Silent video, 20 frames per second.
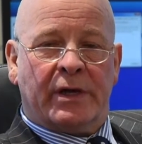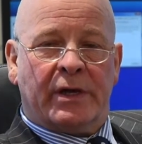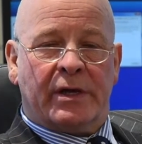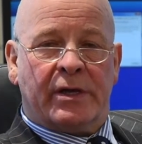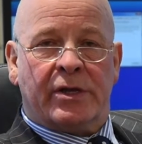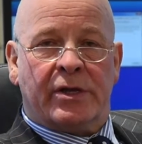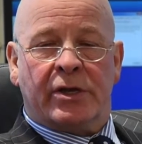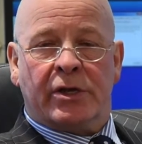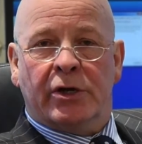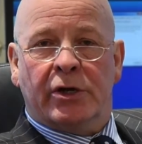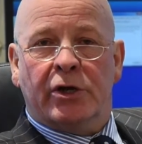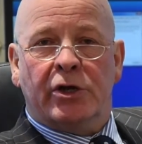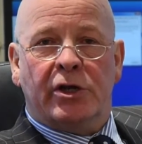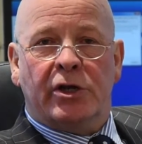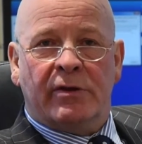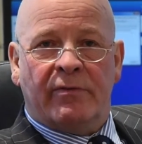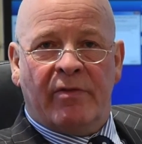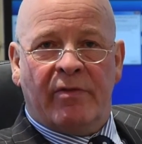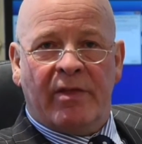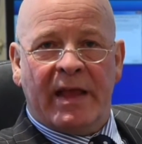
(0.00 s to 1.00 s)
a search
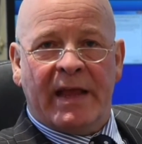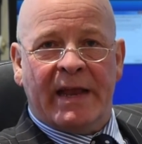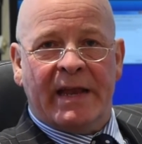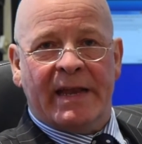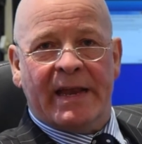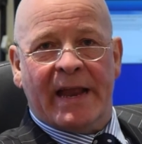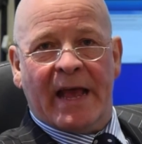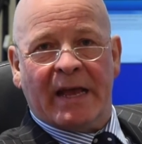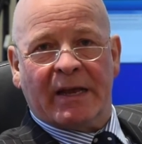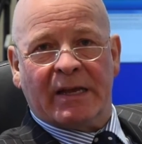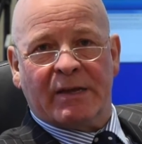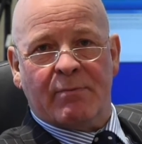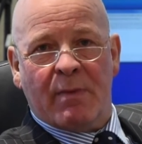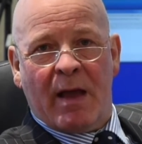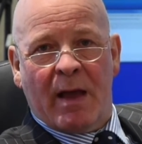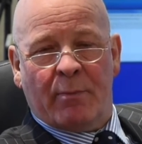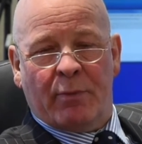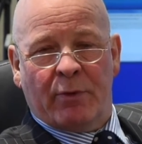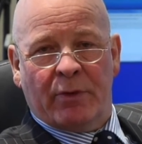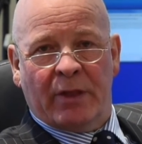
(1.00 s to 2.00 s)
of the index
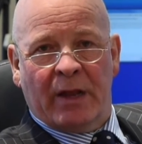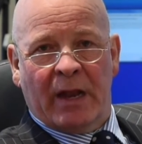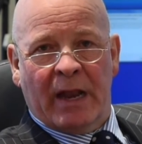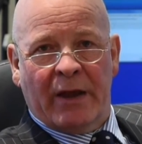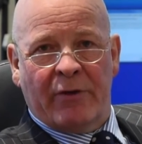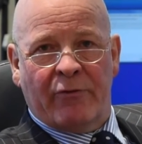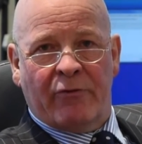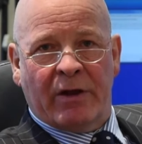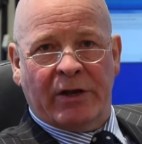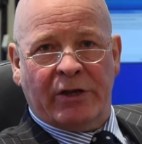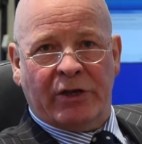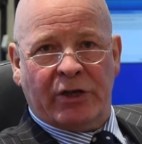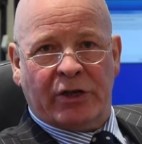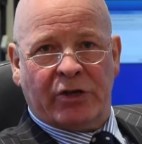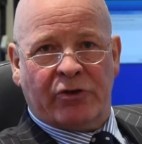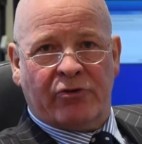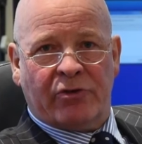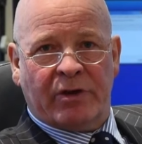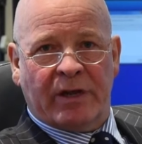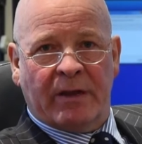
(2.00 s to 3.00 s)
map at the land
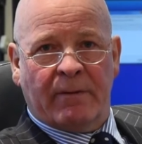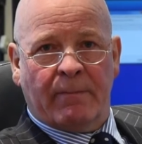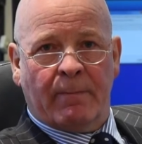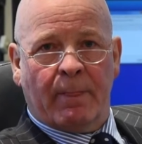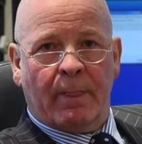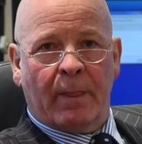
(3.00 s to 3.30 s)
registry,